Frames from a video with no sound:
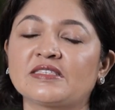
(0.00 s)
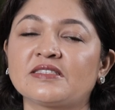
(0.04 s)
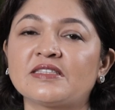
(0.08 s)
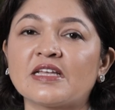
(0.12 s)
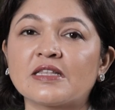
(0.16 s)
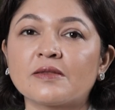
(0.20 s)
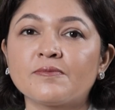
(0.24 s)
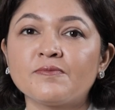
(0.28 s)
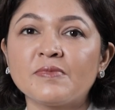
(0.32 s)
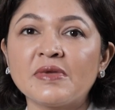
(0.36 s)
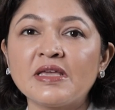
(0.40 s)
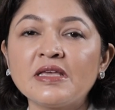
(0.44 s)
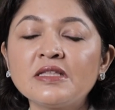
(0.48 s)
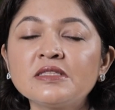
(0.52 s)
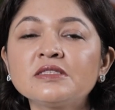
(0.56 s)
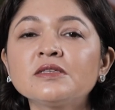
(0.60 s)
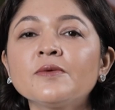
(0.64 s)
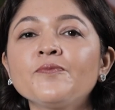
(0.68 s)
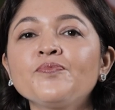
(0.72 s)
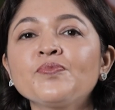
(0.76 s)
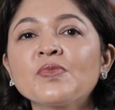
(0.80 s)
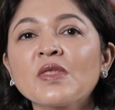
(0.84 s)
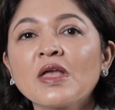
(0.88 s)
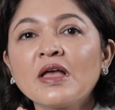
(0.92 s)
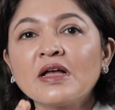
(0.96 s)
That means
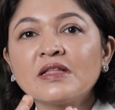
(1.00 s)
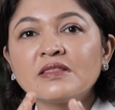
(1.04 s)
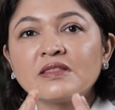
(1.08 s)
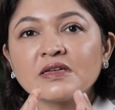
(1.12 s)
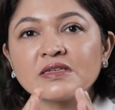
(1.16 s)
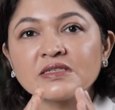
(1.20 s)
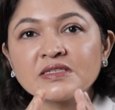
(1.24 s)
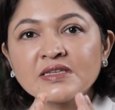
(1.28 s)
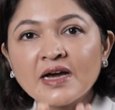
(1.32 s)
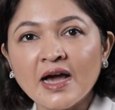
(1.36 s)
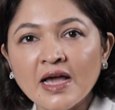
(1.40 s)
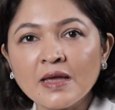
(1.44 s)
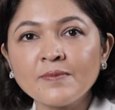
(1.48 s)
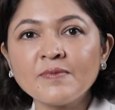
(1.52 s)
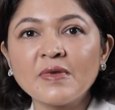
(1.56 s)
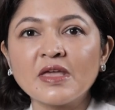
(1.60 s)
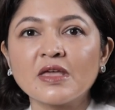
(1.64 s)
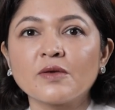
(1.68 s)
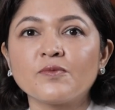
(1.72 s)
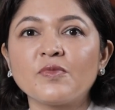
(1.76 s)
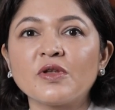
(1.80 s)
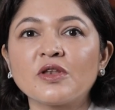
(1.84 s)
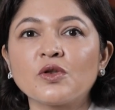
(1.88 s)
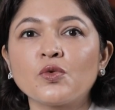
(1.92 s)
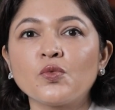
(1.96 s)
the
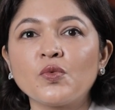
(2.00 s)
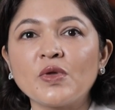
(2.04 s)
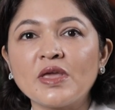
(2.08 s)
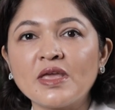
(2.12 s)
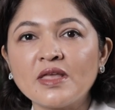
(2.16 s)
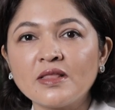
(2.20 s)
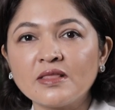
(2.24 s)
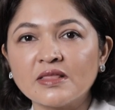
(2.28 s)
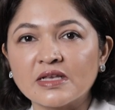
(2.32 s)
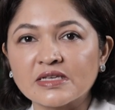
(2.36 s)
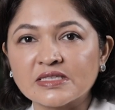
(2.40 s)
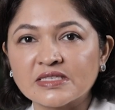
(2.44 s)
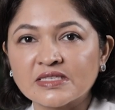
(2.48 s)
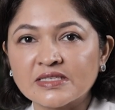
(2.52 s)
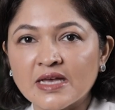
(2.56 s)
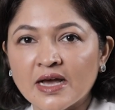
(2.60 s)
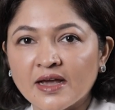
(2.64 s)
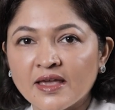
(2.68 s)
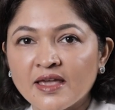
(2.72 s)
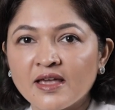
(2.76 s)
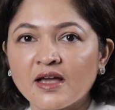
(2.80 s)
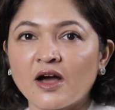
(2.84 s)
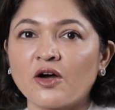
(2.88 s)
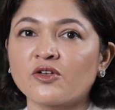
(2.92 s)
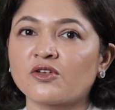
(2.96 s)
timing between the
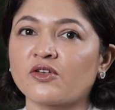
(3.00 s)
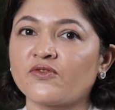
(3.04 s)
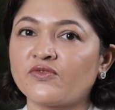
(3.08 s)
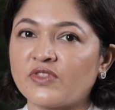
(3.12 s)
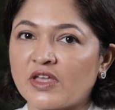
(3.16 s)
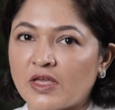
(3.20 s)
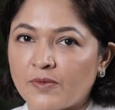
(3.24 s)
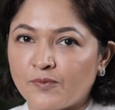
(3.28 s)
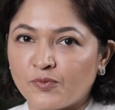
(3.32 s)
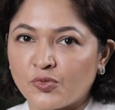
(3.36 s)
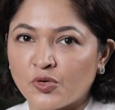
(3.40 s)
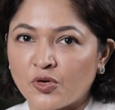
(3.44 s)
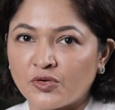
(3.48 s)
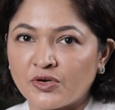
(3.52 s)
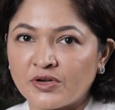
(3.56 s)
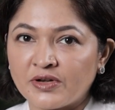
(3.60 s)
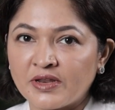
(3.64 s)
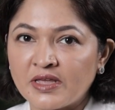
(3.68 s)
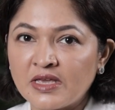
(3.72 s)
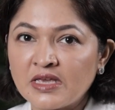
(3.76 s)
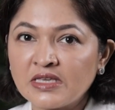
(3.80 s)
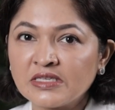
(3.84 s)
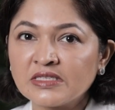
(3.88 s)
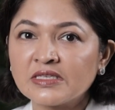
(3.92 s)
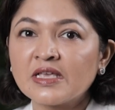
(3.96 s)
sucking out of the
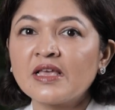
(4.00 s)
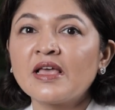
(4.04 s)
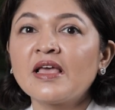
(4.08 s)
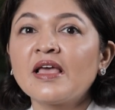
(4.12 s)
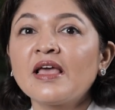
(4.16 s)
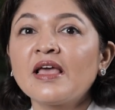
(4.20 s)
impurities